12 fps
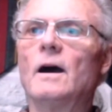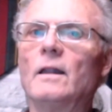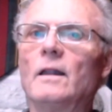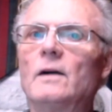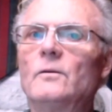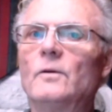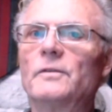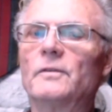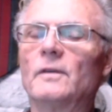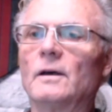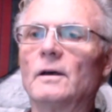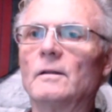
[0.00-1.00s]
along with
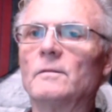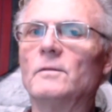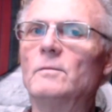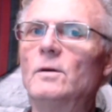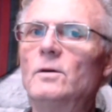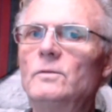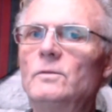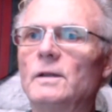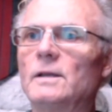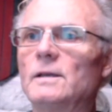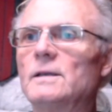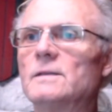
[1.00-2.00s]
the moon,
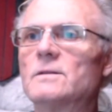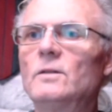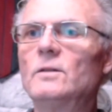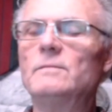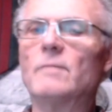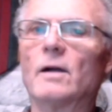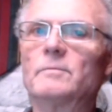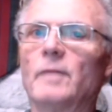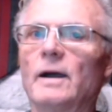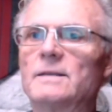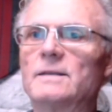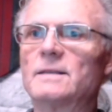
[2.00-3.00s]
is only marked
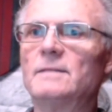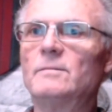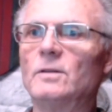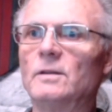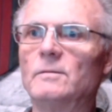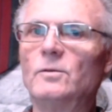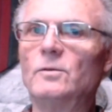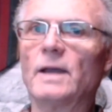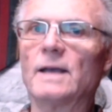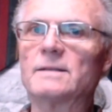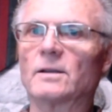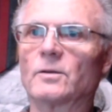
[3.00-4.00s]
by a symbol. The moon
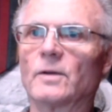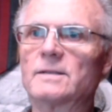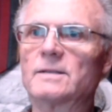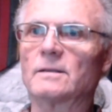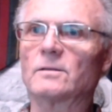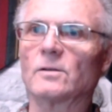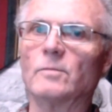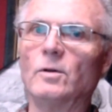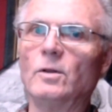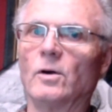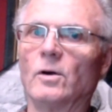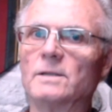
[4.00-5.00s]
has a crescent or
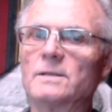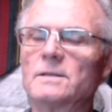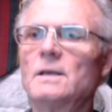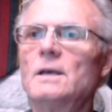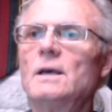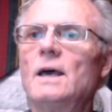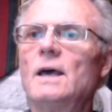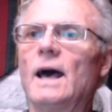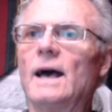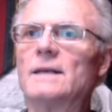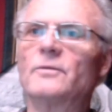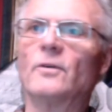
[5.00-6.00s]
bullhorns.
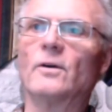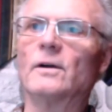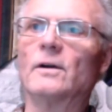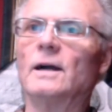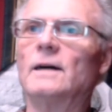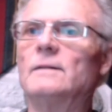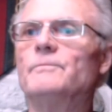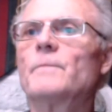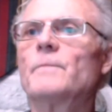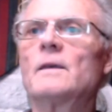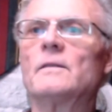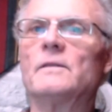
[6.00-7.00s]
As for
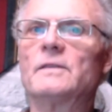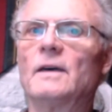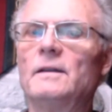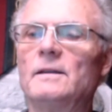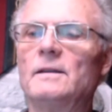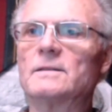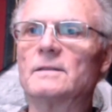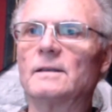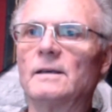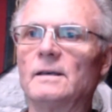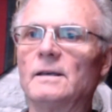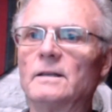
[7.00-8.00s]
the sun is
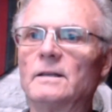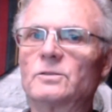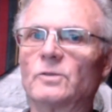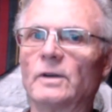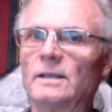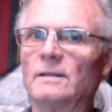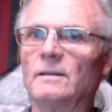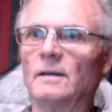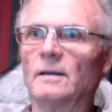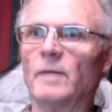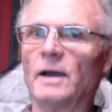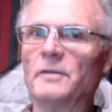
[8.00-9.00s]

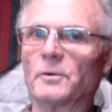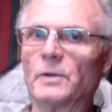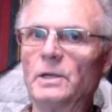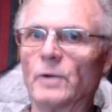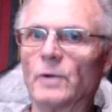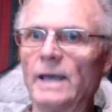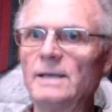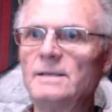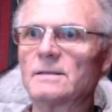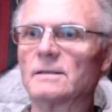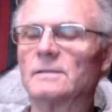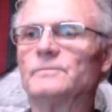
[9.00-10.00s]
illustrated by three
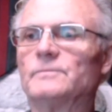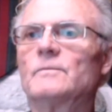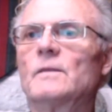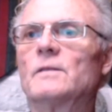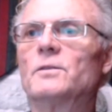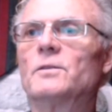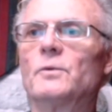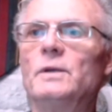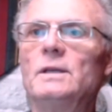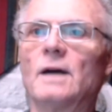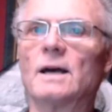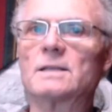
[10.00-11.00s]
rays, the
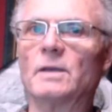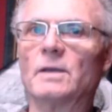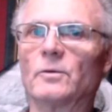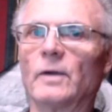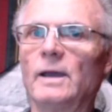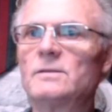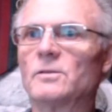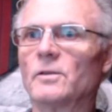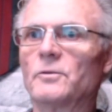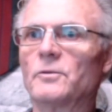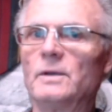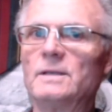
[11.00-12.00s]
three cosmic rays or
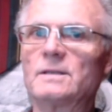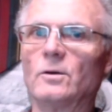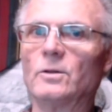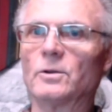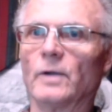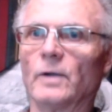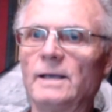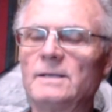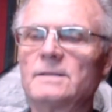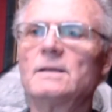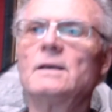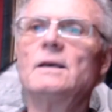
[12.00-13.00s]
the three solar
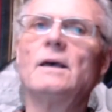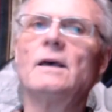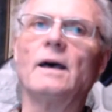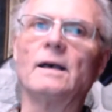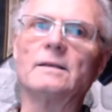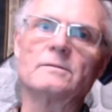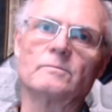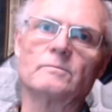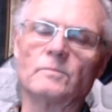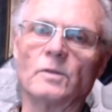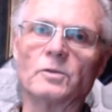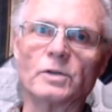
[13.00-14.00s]
rays, as
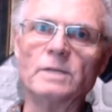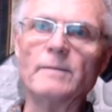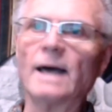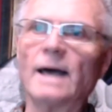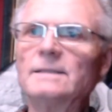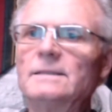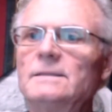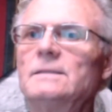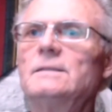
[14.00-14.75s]
the triban.